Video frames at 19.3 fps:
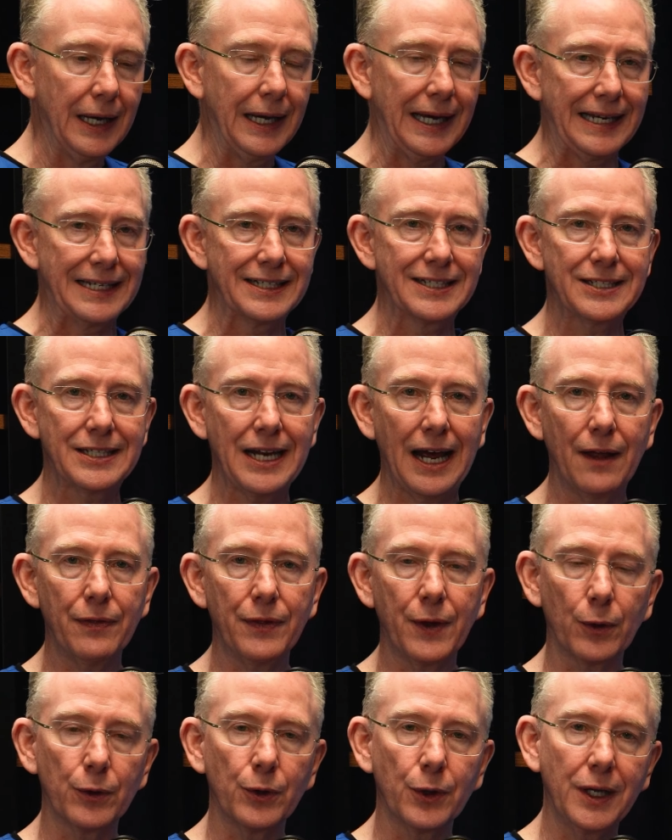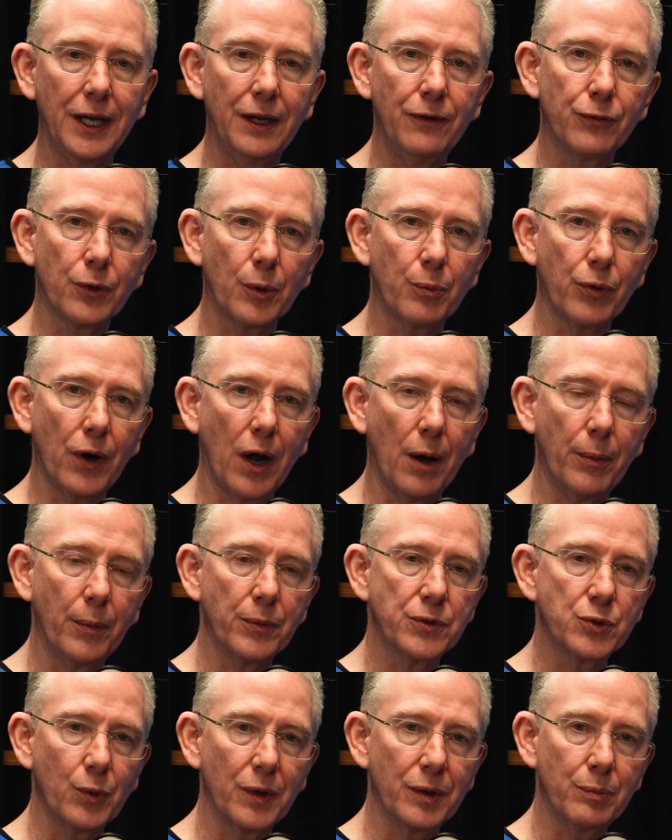Instead, they're looking for
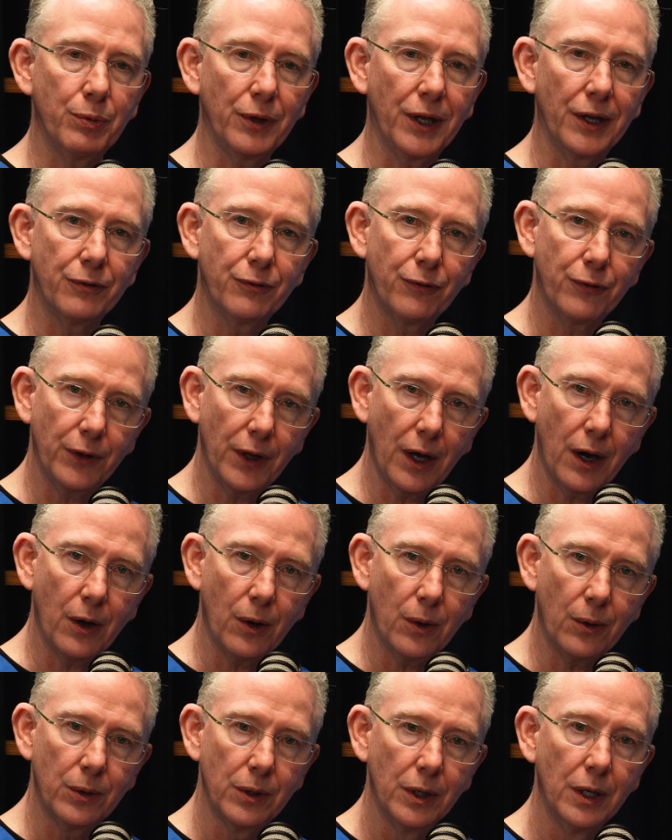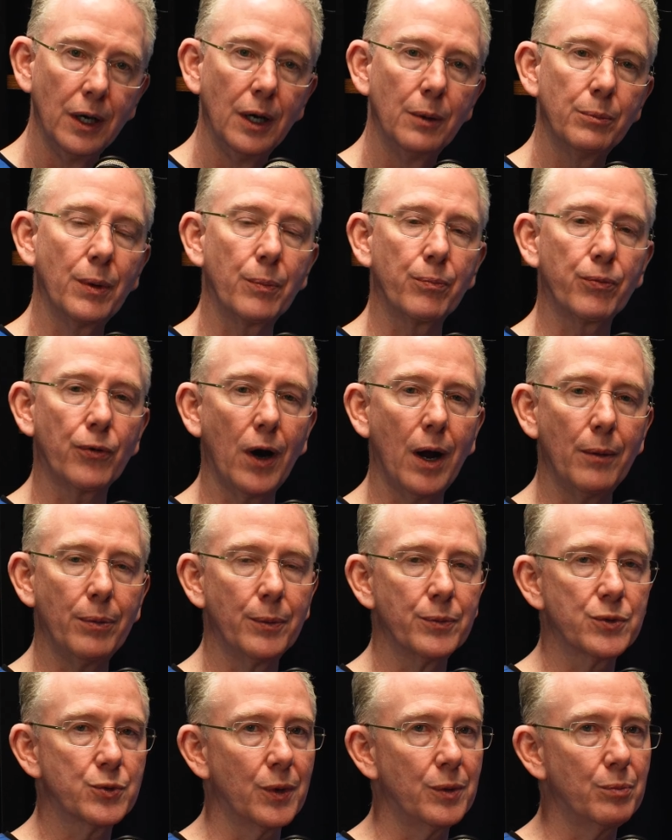problems with blood flow, but
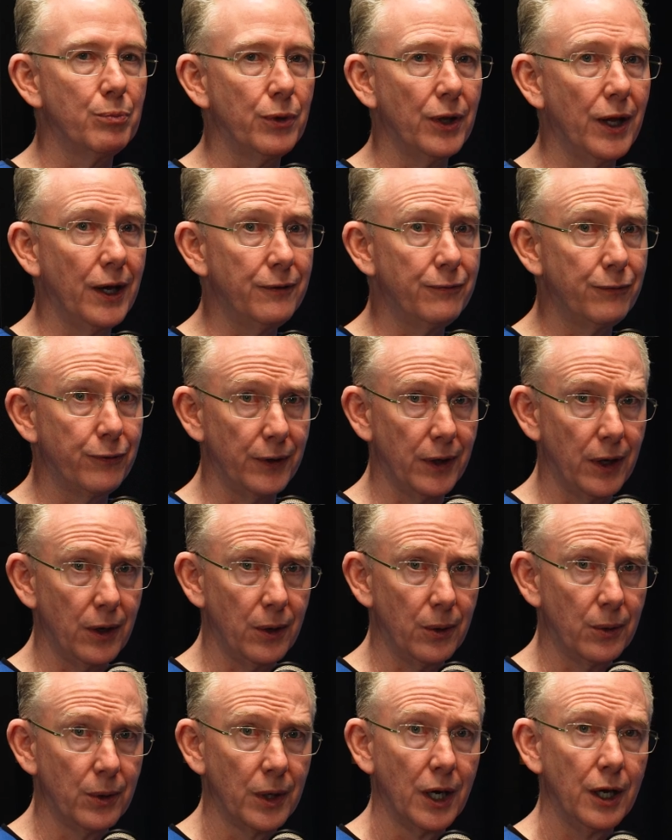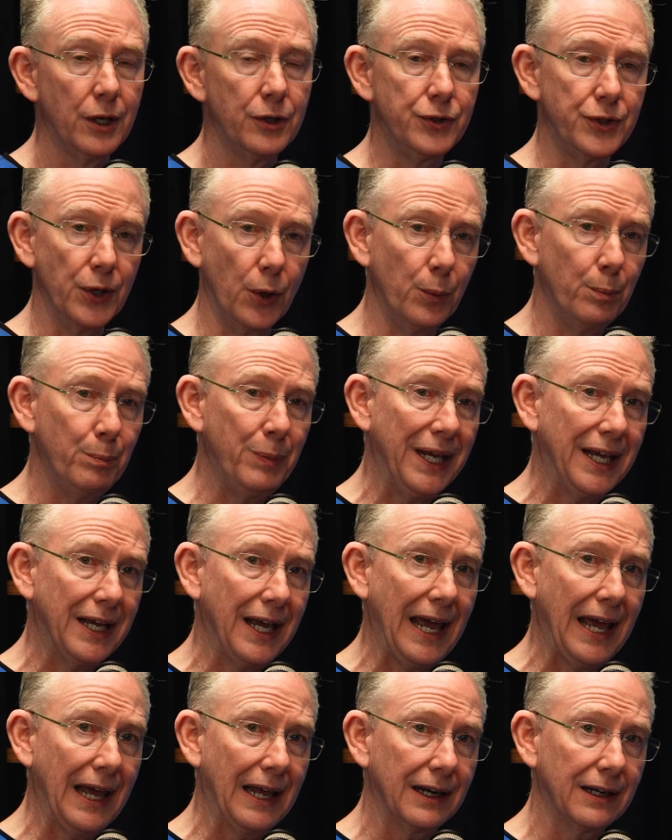problems with blood flow don't
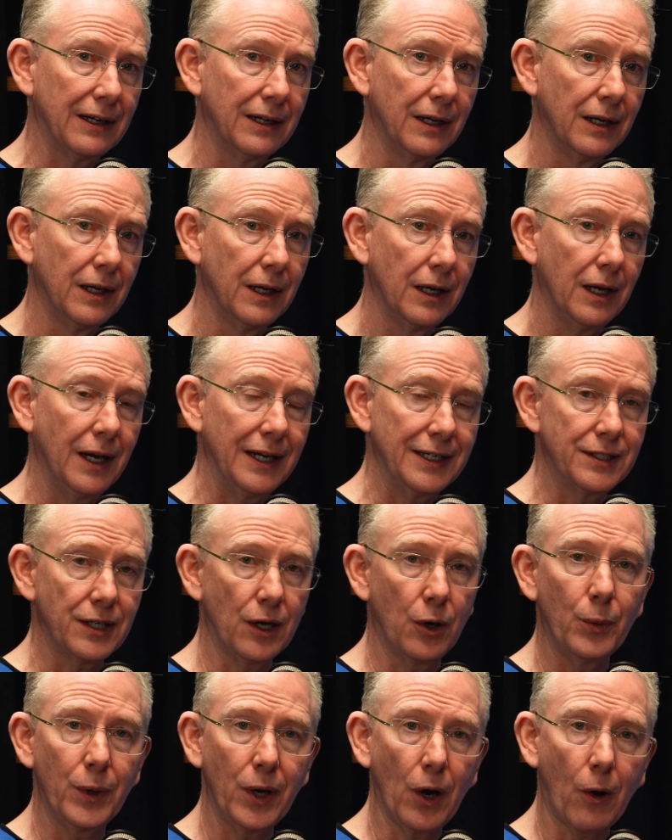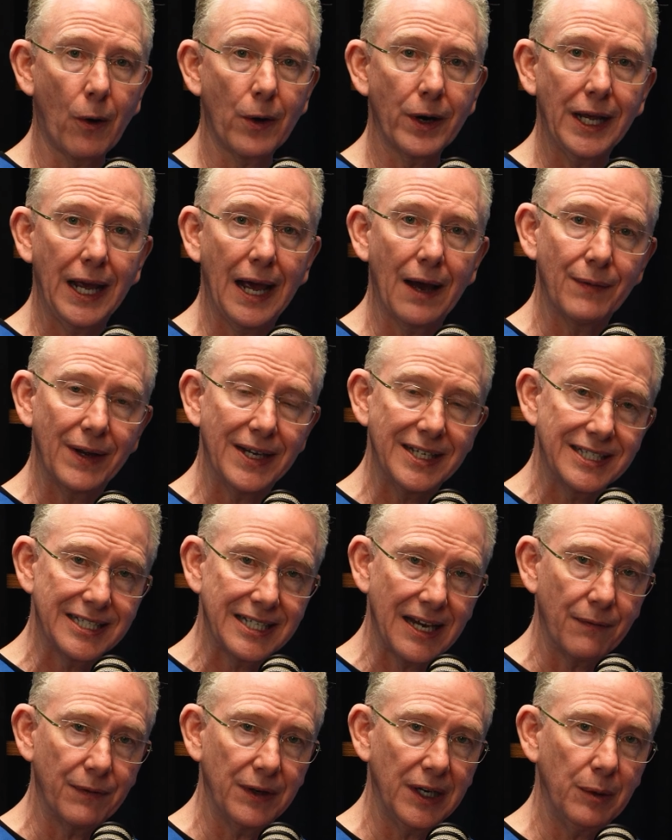begin until we already have a
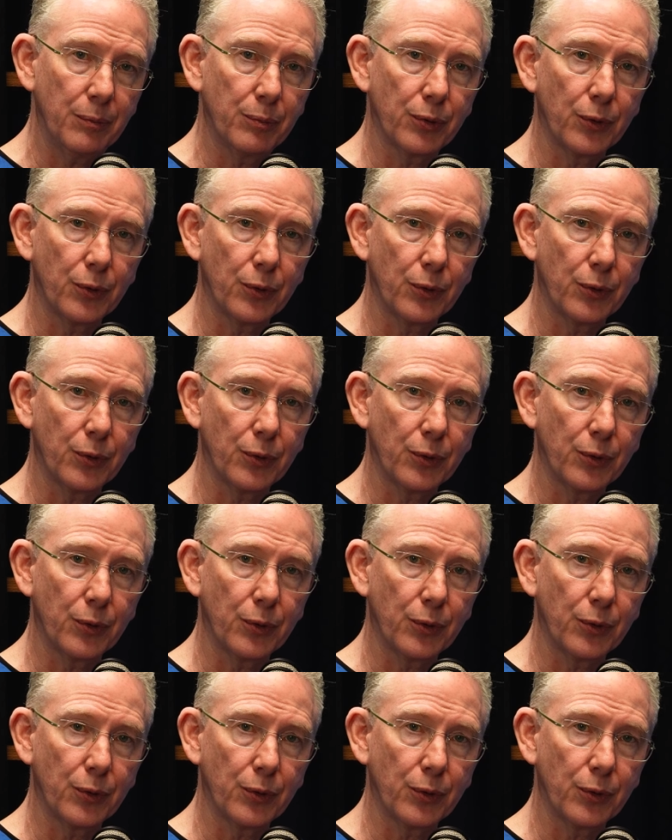70%